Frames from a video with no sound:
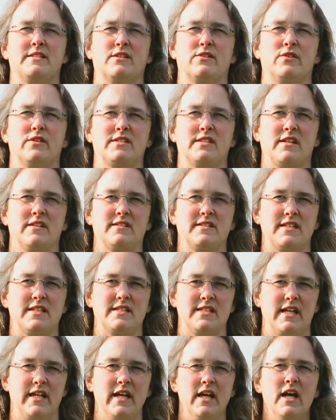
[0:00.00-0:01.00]
across our
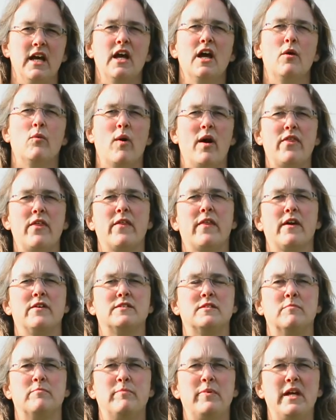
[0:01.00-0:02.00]
city, whether
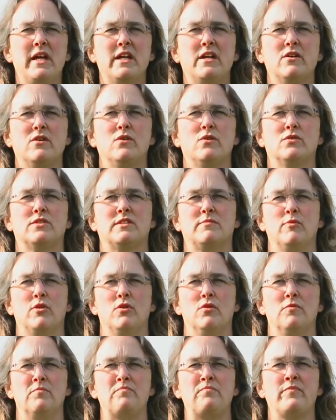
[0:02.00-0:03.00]
those are big or
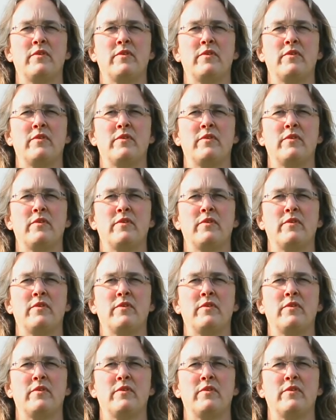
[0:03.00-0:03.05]
small.